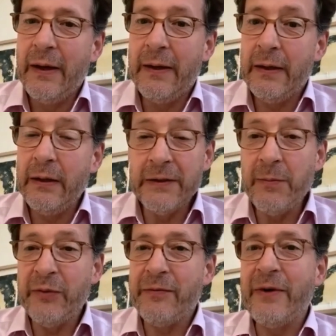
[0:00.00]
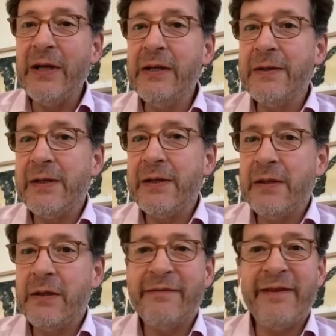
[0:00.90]
Luxembourg for Finance is
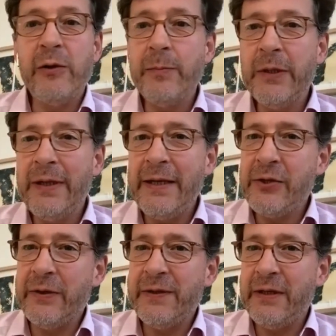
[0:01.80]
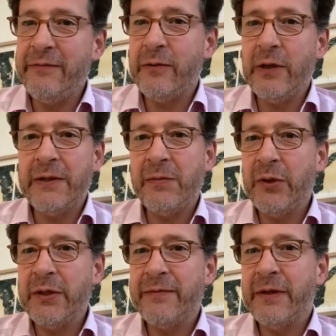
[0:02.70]
the development agency for
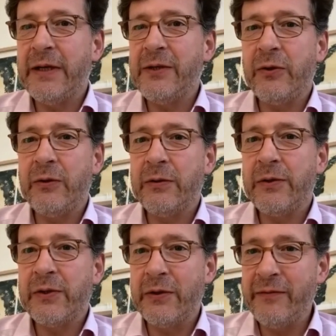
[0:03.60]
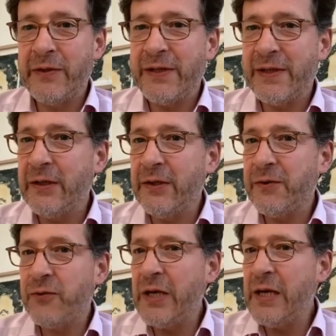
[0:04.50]
Luxembourg's financial services
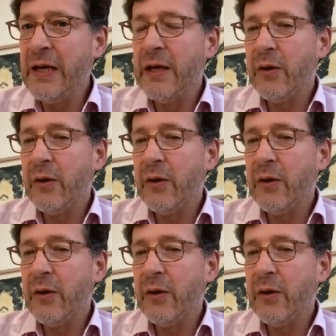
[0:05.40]
industry.